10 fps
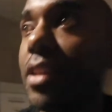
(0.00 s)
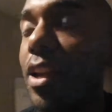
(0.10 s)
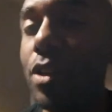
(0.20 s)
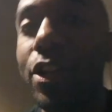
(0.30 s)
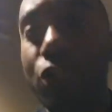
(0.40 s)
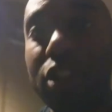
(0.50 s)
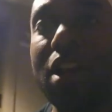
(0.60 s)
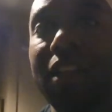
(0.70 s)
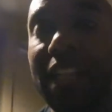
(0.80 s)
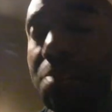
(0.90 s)
Diego and I should
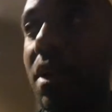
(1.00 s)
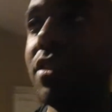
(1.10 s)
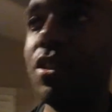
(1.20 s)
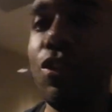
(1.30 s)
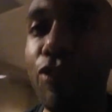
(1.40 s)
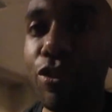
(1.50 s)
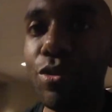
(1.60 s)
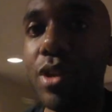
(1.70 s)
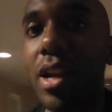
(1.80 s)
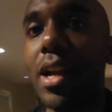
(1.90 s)
have gone to get Mexican
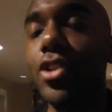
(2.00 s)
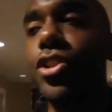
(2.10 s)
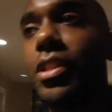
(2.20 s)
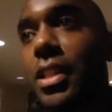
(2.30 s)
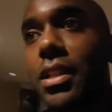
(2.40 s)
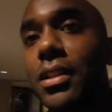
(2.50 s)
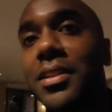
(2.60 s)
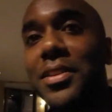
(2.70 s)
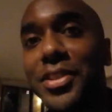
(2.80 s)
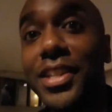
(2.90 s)
food, I actually
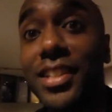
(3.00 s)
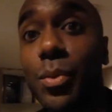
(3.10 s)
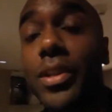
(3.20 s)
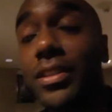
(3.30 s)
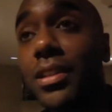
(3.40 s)
didn't and went to